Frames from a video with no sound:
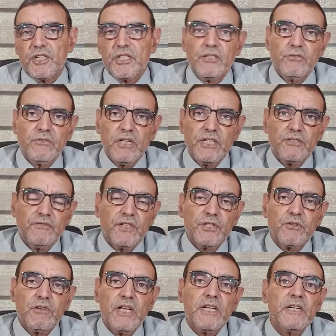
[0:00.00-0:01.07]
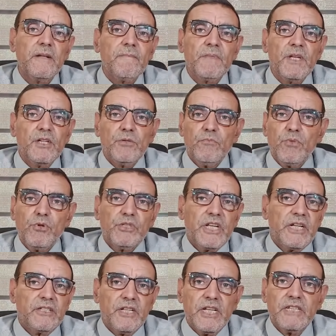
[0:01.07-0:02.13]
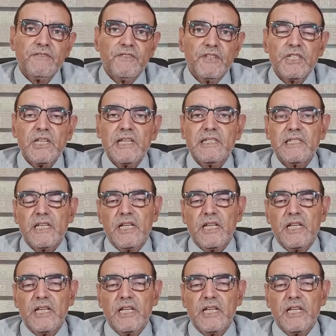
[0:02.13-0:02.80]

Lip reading: and the cardiovascular, blood and heart vessels.